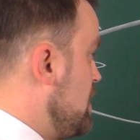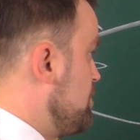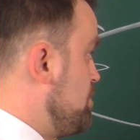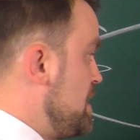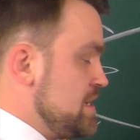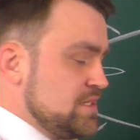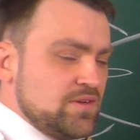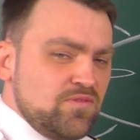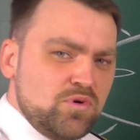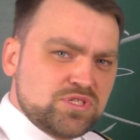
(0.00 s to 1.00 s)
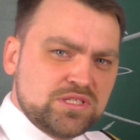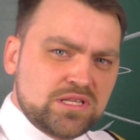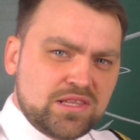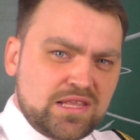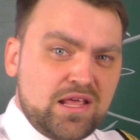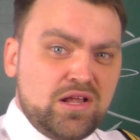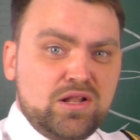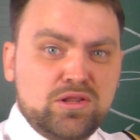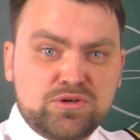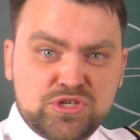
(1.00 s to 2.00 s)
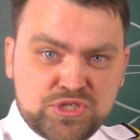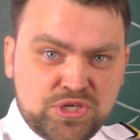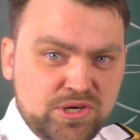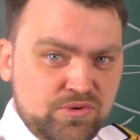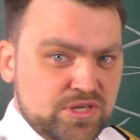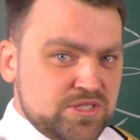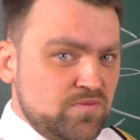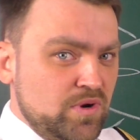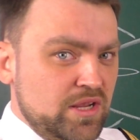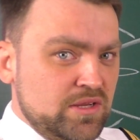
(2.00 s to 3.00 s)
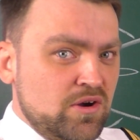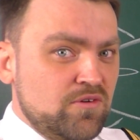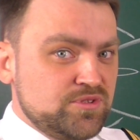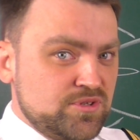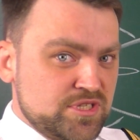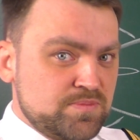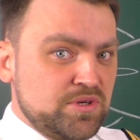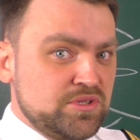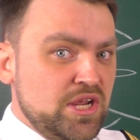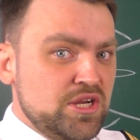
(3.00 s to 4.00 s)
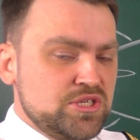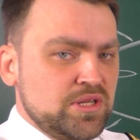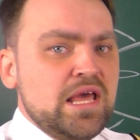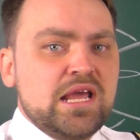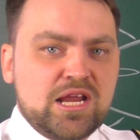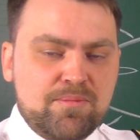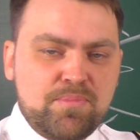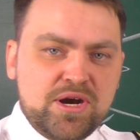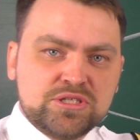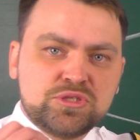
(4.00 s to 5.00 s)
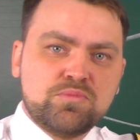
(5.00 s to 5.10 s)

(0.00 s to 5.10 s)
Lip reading: But was it the luxurious way of transportation? Compared to